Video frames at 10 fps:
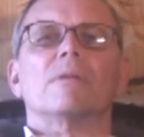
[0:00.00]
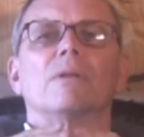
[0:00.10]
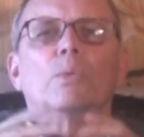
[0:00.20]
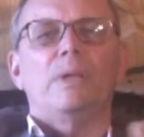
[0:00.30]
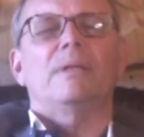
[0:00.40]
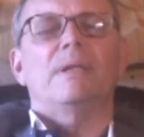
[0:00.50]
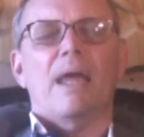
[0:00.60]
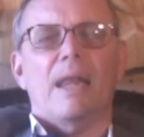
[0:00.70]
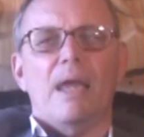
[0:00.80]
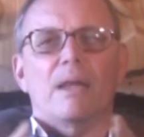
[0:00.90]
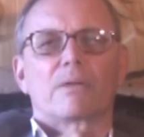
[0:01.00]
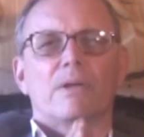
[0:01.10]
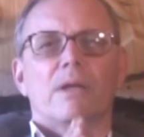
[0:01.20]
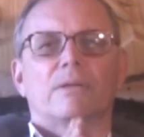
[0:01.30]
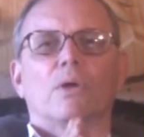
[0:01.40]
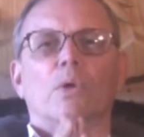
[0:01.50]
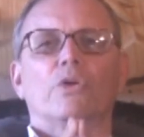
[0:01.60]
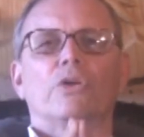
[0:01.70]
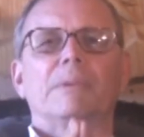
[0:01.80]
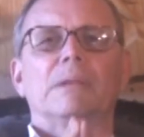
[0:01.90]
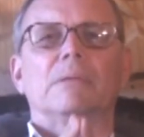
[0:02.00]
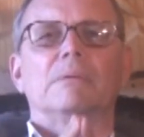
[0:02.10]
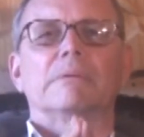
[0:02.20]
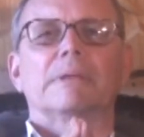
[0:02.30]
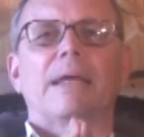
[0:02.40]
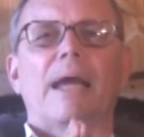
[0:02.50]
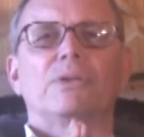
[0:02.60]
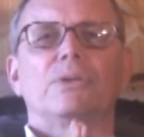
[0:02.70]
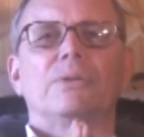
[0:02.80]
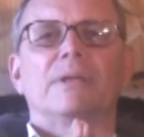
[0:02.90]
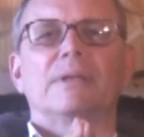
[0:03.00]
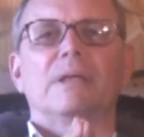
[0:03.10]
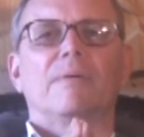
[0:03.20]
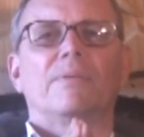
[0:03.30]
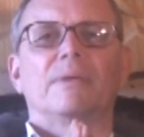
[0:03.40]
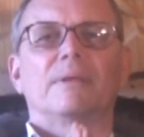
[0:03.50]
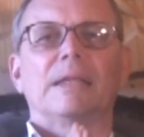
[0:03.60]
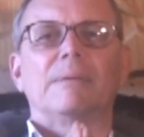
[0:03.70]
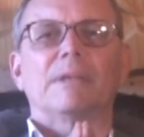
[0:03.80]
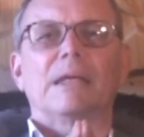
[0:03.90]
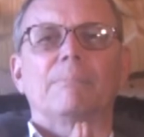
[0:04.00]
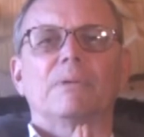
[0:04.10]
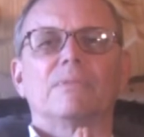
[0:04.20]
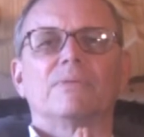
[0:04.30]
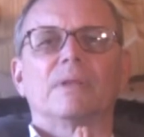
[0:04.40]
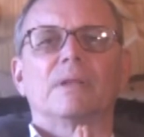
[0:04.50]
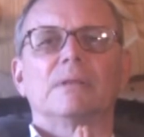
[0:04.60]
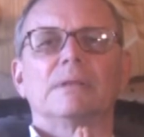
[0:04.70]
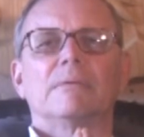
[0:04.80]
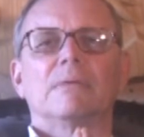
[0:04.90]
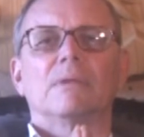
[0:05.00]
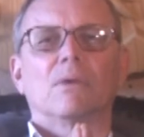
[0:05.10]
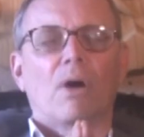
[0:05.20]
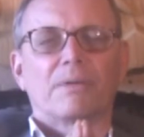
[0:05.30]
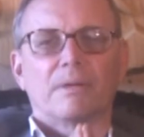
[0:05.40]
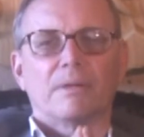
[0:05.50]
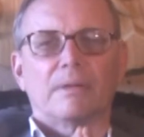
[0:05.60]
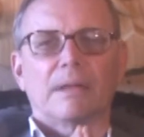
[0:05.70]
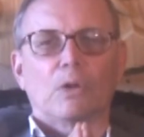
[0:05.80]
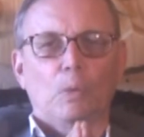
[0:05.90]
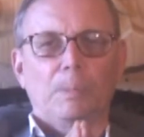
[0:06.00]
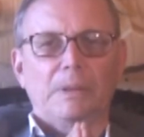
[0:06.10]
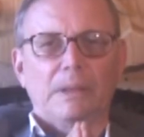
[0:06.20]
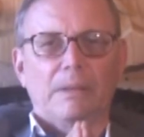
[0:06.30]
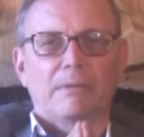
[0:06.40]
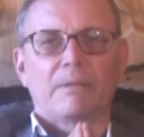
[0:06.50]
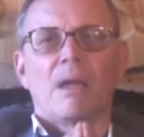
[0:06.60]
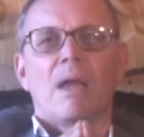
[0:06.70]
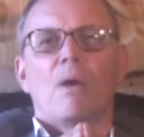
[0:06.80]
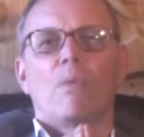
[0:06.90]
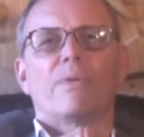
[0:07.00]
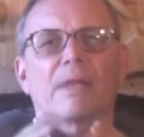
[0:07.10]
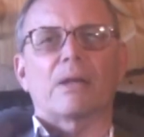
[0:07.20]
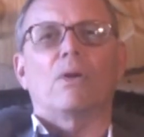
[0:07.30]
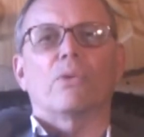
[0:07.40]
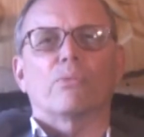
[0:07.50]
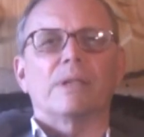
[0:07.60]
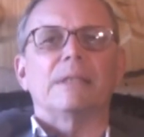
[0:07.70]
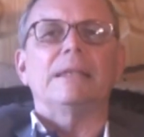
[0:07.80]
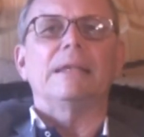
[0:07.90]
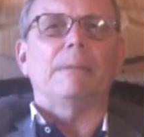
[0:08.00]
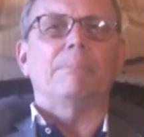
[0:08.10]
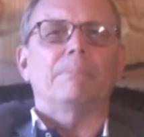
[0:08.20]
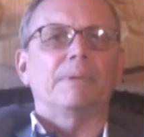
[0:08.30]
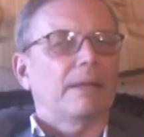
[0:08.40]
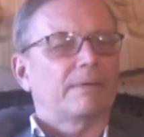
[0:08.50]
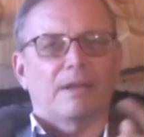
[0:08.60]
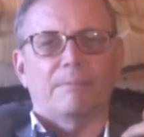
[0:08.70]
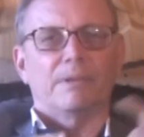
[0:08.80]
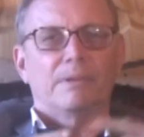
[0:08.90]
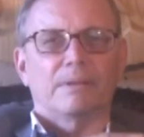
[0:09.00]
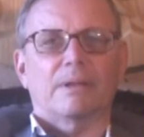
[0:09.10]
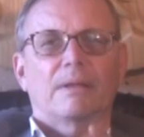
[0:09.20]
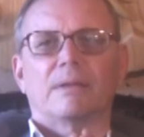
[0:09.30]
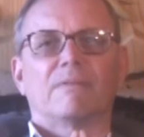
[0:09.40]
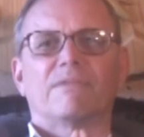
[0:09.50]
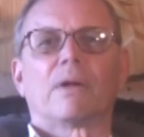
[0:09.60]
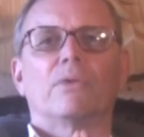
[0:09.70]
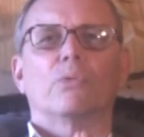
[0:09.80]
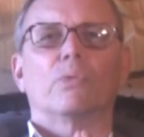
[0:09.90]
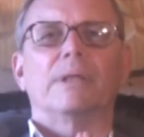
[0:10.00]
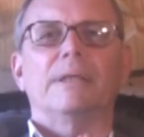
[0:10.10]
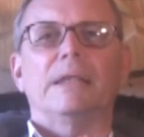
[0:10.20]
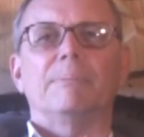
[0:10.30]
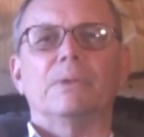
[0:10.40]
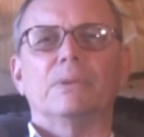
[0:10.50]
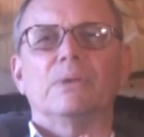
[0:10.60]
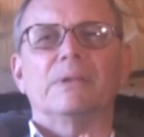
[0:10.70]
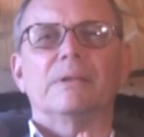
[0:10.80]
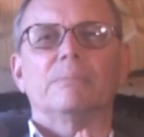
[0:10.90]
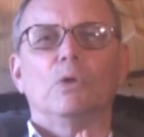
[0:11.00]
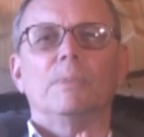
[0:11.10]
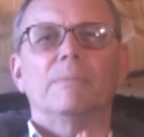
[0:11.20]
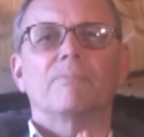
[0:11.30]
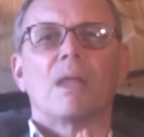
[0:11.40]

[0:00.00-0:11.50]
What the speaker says: Louisiana has an oil spill statute that covers the same type of losses that OPA does, without all the red tape. Yes, I've been discussing federal red tape until this moment.